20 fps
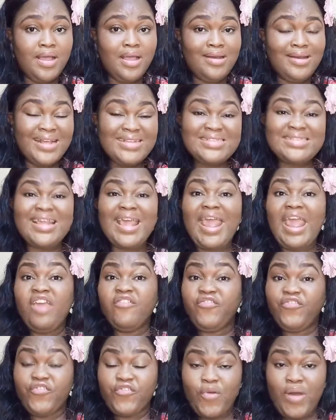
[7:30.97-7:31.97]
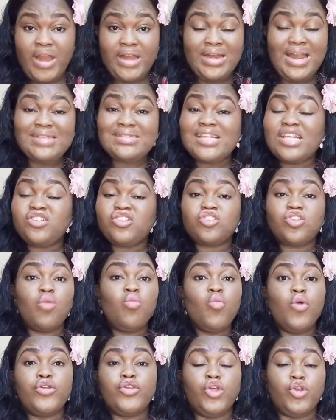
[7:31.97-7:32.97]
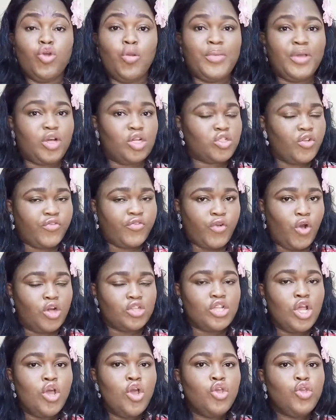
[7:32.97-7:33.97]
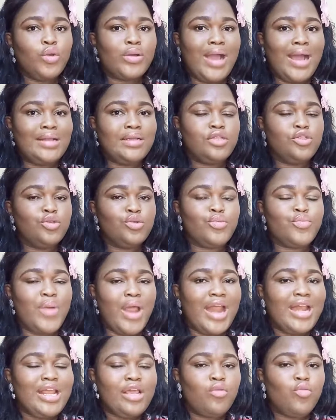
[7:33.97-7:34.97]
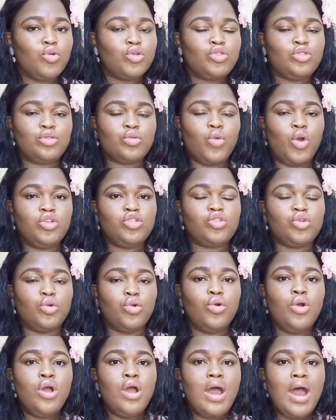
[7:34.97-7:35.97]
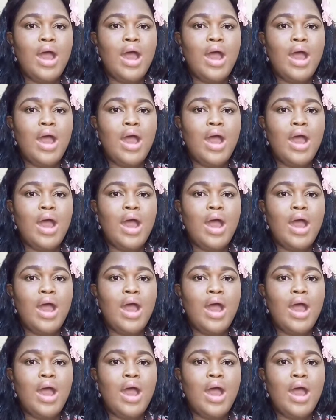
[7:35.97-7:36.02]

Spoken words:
let's say a friend, let's say someone you know, because of course you rarely would want to